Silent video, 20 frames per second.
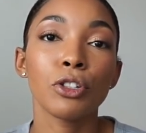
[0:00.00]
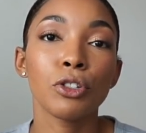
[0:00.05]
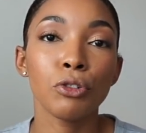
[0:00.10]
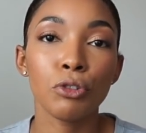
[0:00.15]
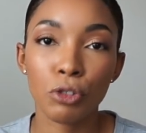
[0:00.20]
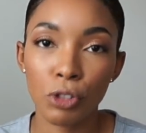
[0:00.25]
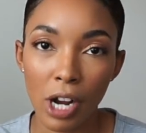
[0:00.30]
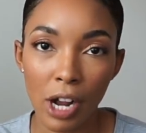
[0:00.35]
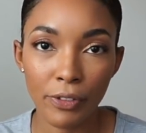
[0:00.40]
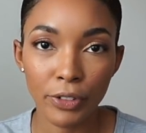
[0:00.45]
to
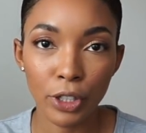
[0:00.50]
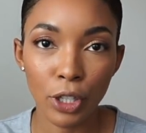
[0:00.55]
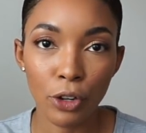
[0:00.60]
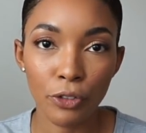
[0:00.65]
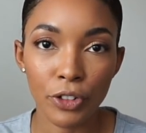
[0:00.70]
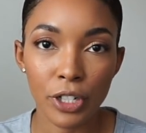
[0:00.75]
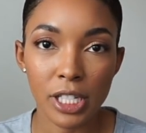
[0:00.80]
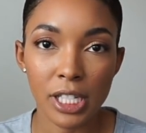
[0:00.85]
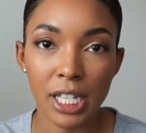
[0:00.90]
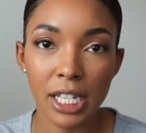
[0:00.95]
travel
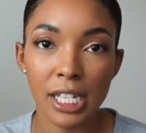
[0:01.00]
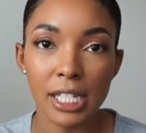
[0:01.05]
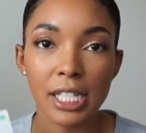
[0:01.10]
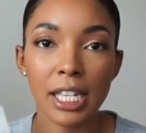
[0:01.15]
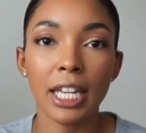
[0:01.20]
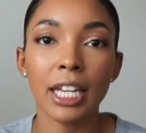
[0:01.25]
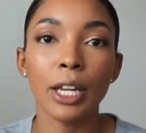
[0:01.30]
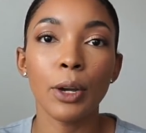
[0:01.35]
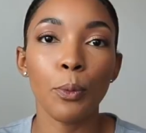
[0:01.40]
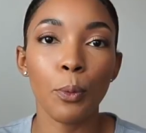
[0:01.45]
overseas
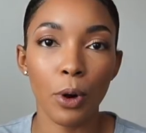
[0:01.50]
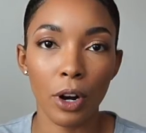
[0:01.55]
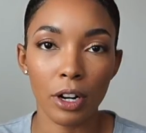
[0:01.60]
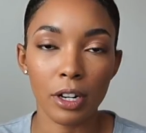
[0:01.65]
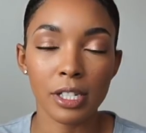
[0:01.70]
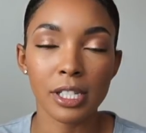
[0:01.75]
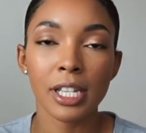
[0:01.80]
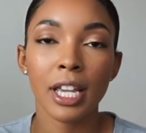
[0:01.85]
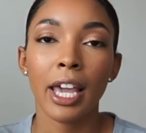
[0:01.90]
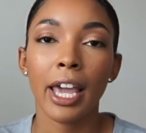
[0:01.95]
and it
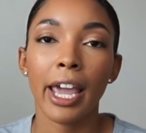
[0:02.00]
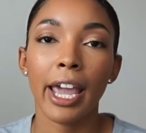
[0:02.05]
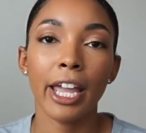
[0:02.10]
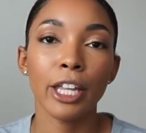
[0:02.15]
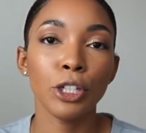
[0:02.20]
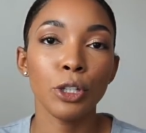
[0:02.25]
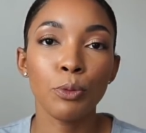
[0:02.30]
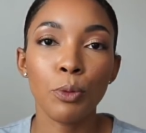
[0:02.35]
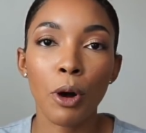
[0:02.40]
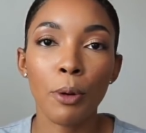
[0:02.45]
works,
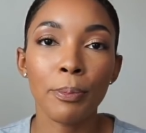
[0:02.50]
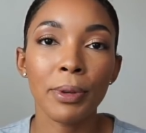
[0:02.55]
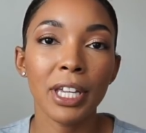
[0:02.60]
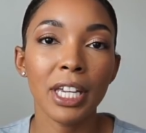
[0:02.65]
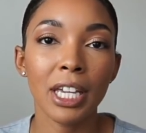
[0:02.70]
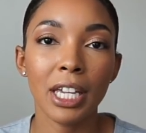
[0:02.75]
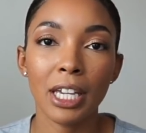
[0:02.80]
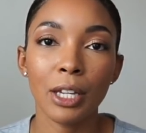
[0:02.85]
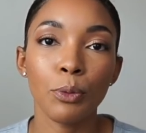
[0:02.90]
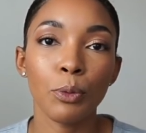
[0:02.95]
and you won't be
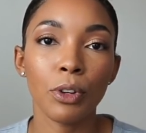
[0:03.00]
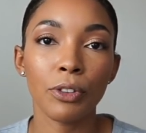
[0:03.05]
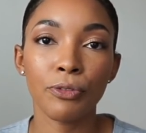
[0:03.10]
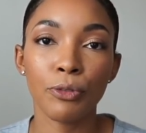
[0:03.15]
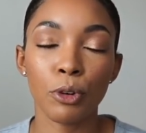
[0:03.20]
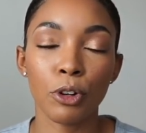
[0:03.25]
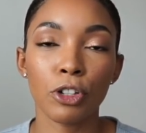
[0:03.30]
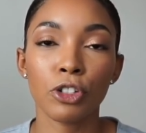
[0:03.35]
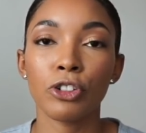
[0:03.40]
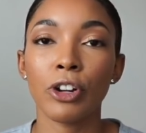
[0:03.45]
hit with
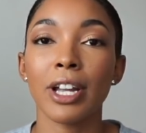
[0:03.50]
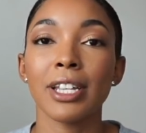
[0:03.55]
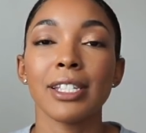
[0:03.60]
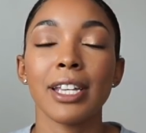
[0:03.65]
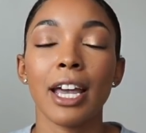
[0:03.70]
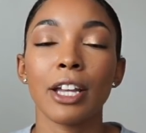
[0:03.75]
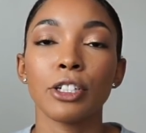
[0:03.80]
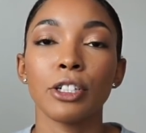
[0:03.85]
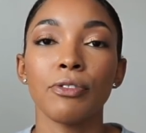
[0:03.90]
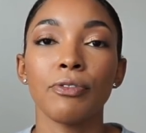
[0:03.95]
foreign
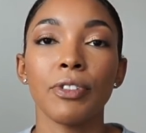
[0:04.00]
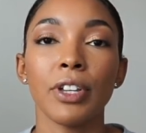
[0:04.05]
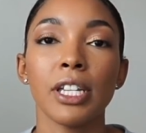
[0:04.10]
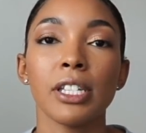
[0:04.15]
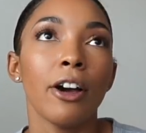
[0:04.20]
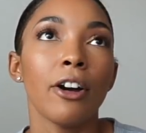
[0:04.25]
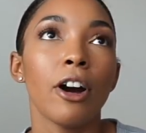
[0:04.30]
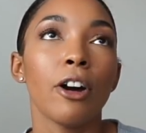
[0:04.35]
transaction fees.